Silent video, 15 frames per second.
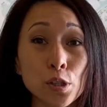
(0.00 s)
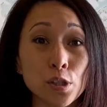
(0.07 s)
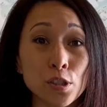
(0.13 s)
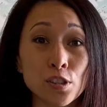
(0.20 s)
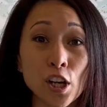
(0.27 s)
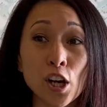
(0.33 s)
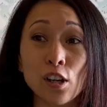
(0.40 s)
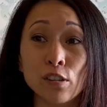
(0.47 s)

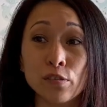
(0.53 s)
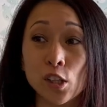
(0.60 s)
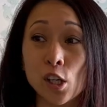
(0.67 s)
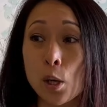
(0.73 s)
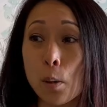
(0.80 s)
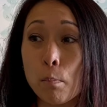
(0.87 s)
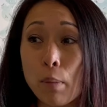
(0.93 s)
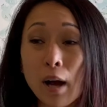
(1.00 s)
yourself,
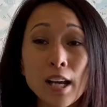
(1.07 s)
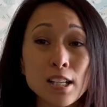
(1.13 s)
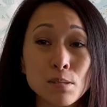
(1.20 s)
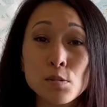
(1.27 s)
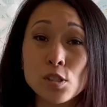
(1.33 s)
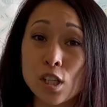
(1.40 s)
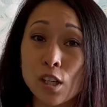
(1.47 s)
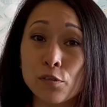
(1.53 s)
buy some
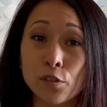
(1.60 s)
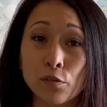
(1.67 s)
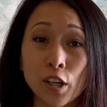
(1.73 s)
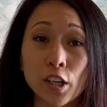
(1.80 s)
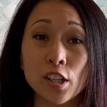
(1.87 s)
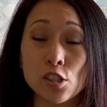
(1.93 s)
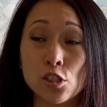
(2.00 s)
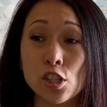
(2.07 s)
stuff for
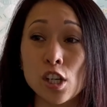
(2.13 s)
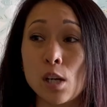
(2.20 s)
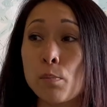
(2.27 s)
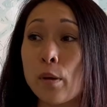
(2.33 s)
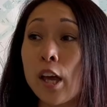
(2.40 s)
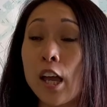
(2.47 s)
very cheap.